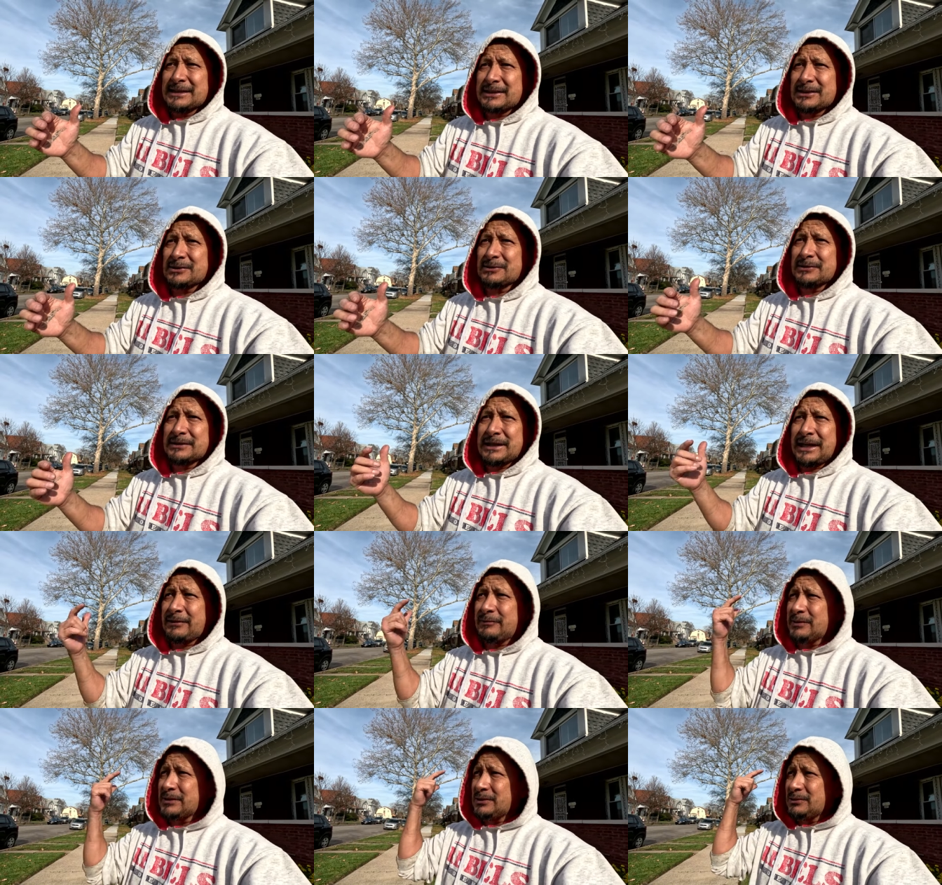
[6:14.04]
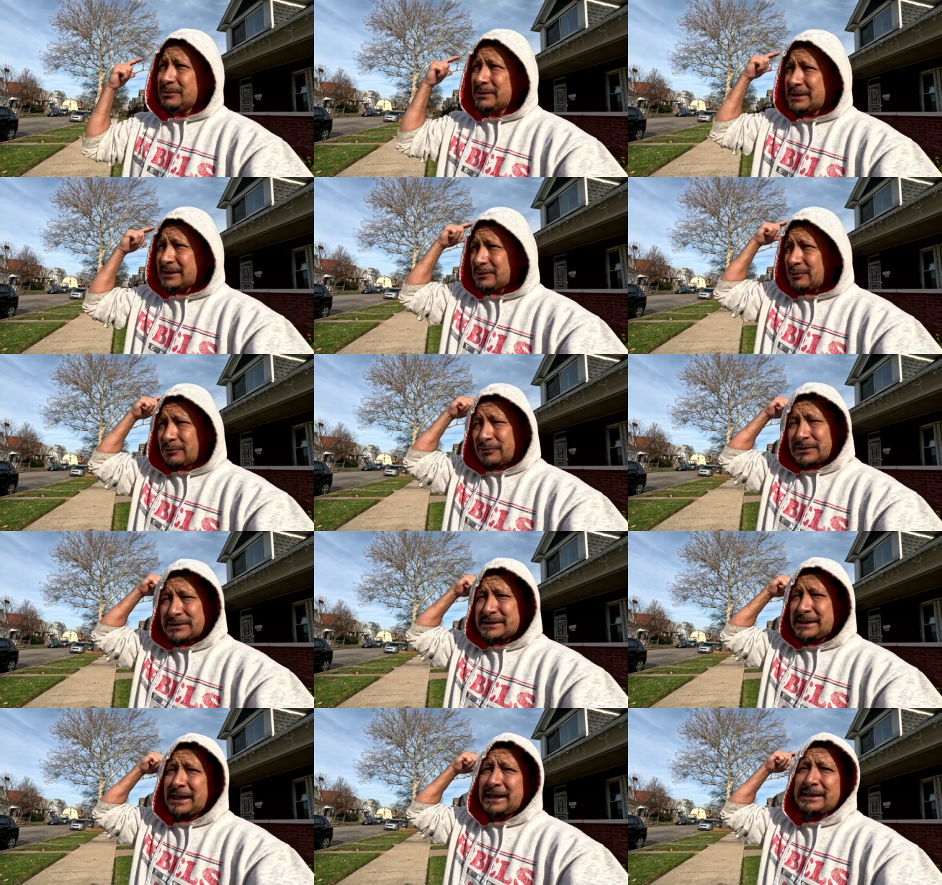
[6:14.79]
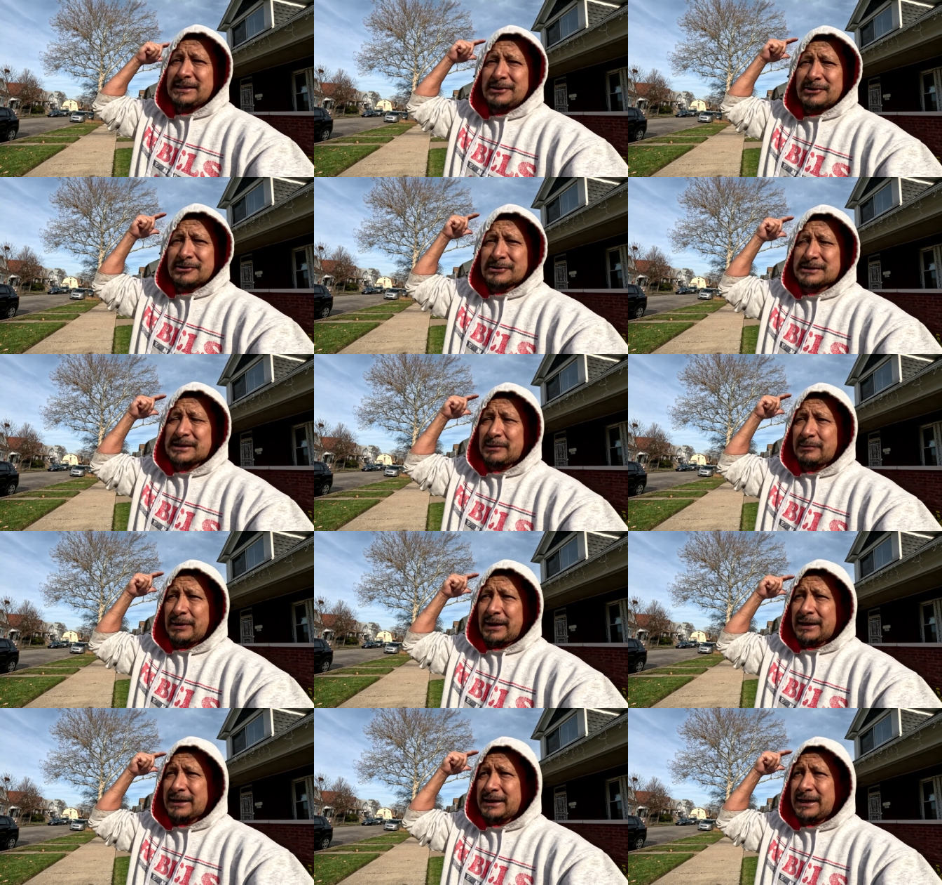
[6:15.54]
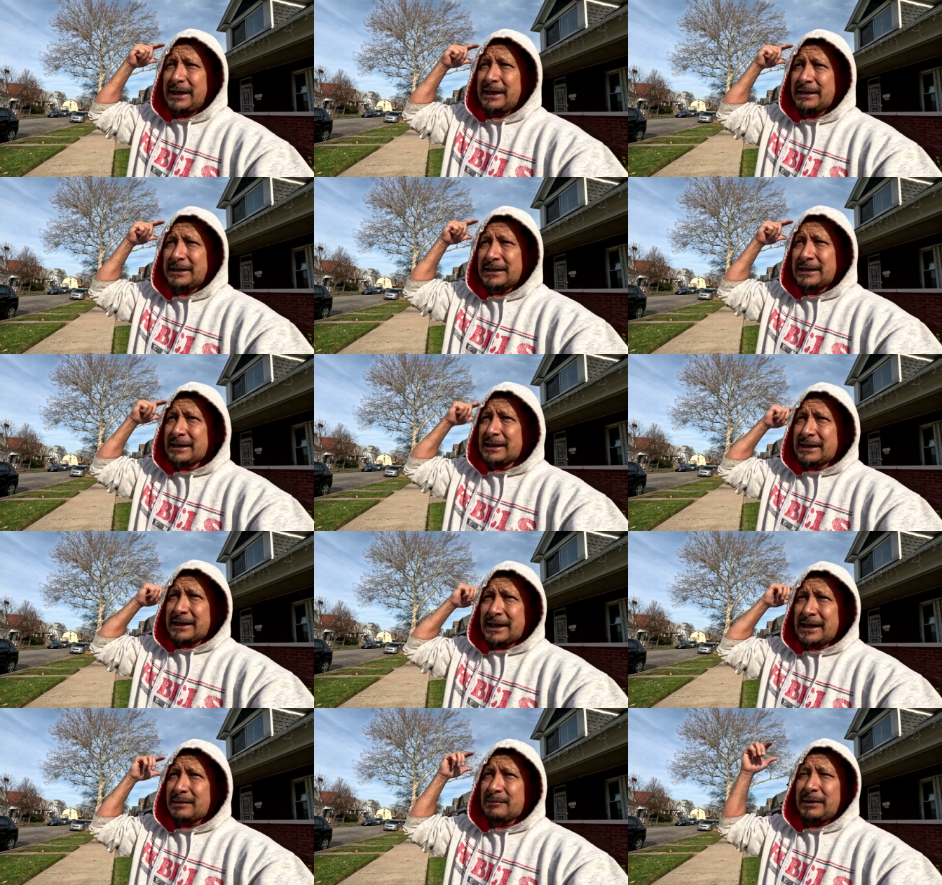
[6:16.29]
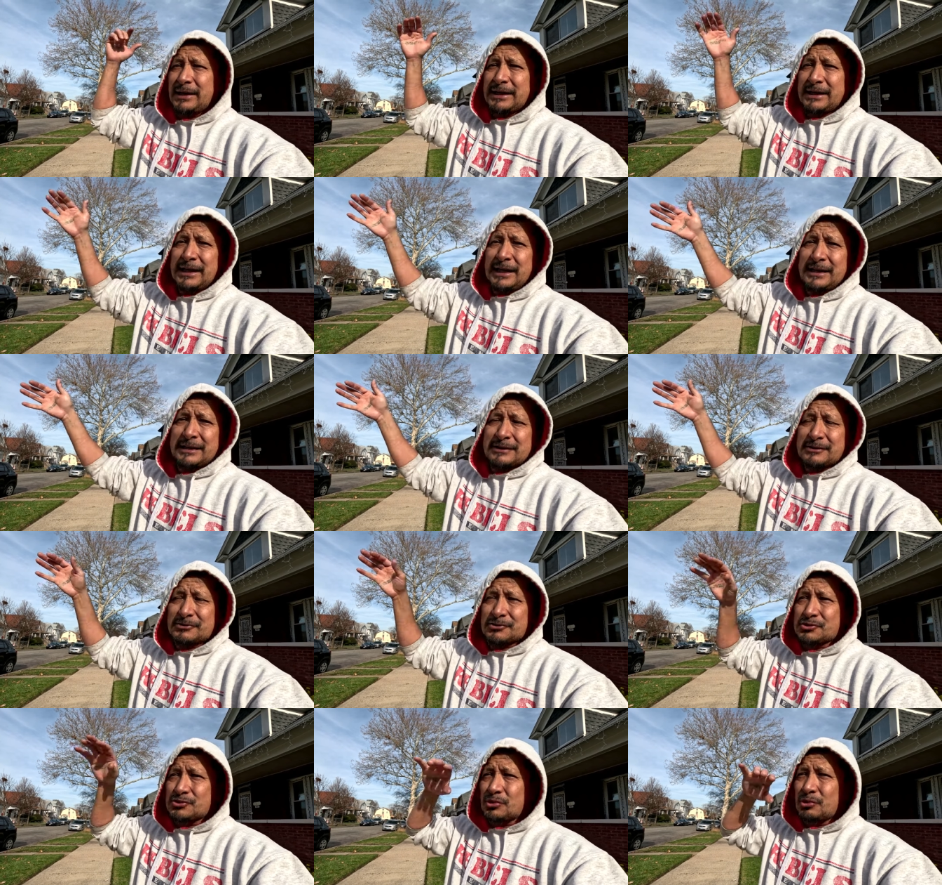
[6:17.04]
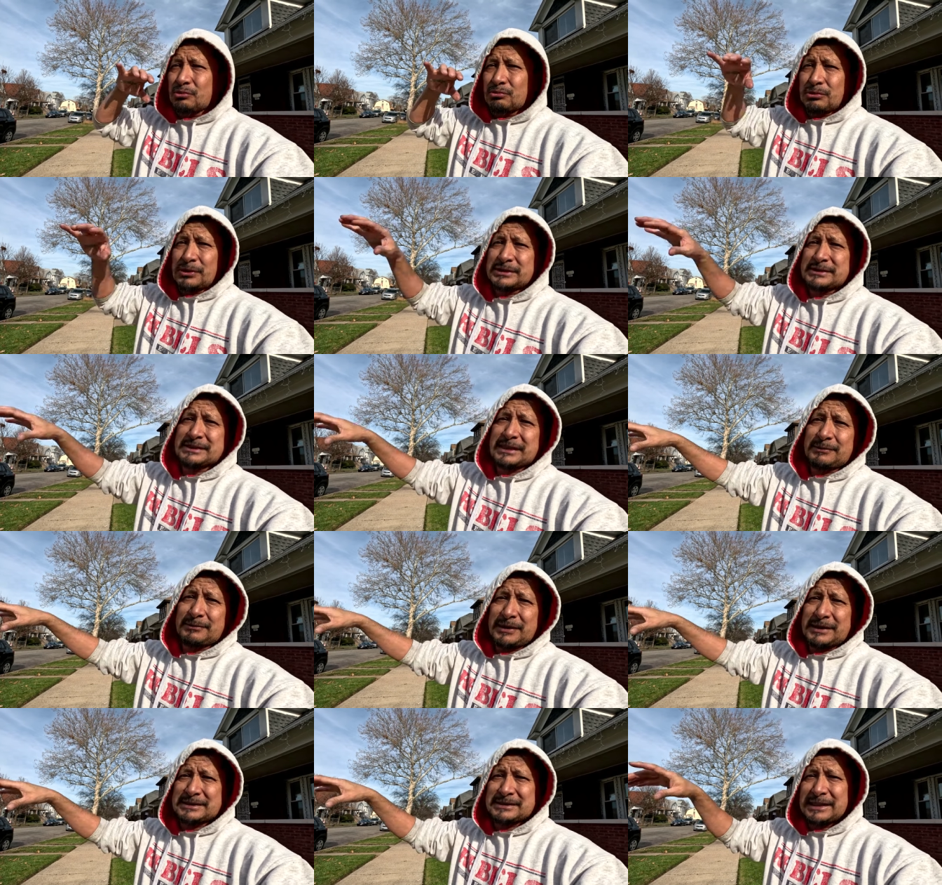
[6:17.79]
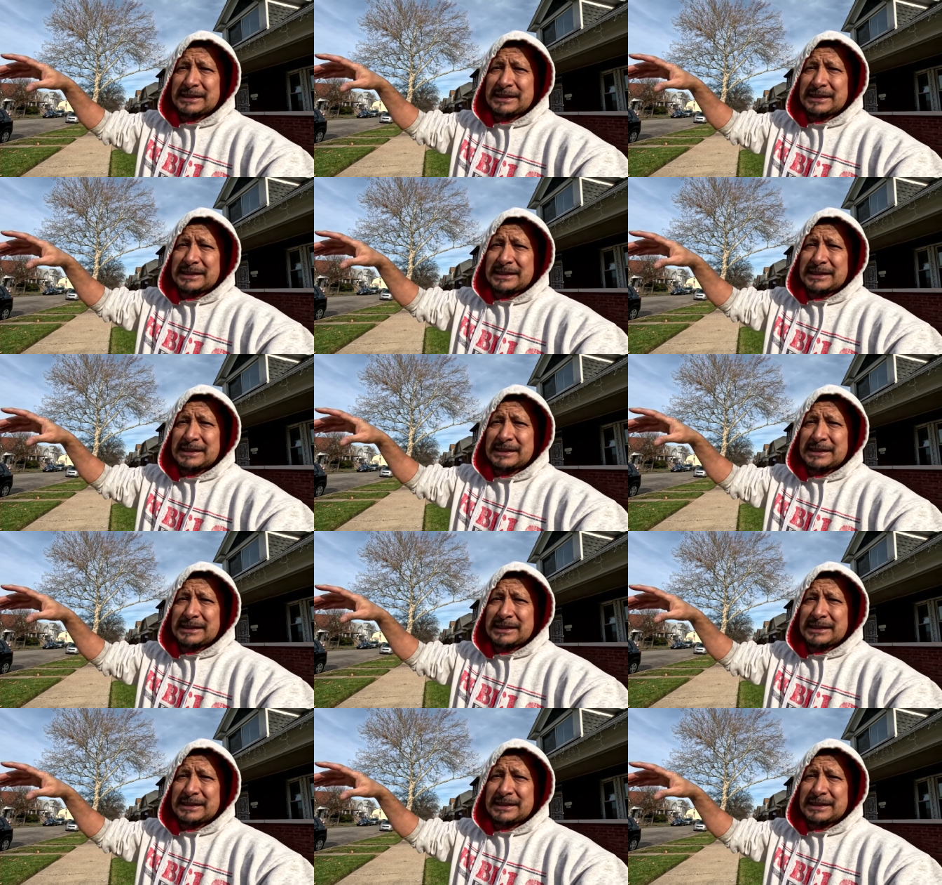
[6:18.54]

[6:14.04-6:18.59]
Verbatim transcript: you know and I've been doing it over 10 years on my gate and my gate there's no rust on my